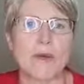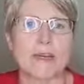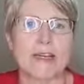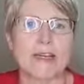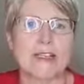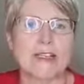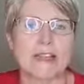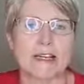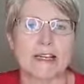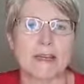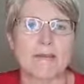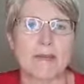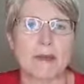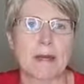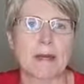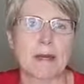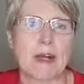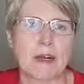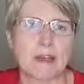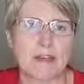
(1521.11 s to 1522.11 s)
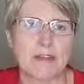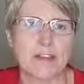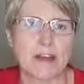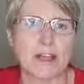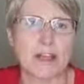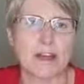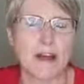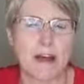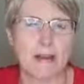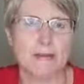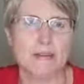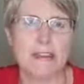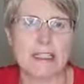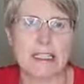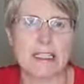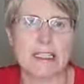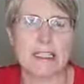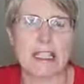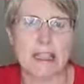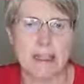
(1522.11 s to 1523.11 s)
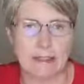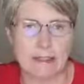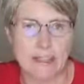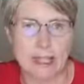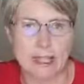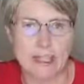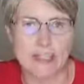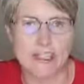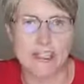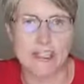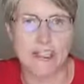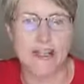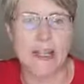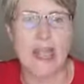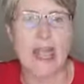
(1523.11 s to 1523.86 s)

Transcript: is that people aren't very confident in the kitchen,